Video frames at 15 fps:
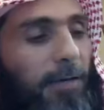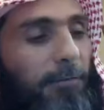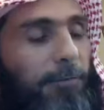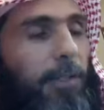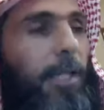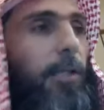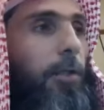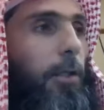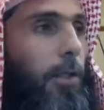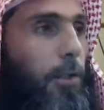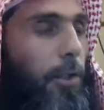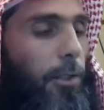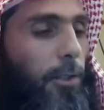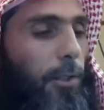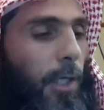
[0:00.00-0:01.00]
theft, that
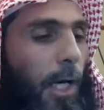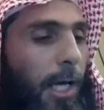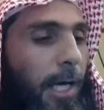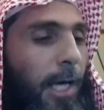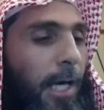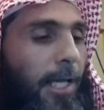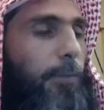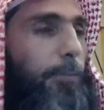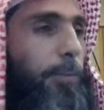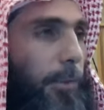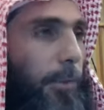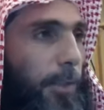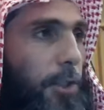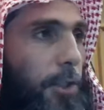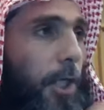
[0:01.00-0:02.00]
the hand
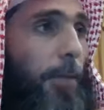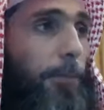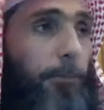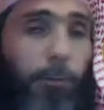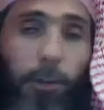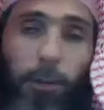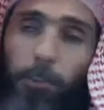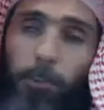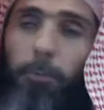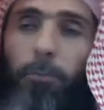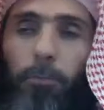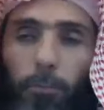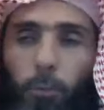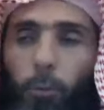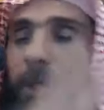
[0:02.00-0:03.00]
be chopped for the,
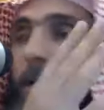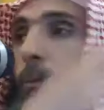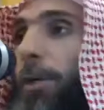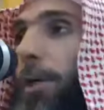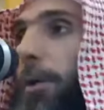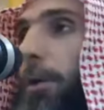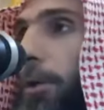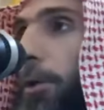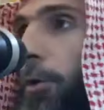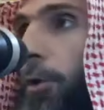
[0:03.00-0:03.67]
we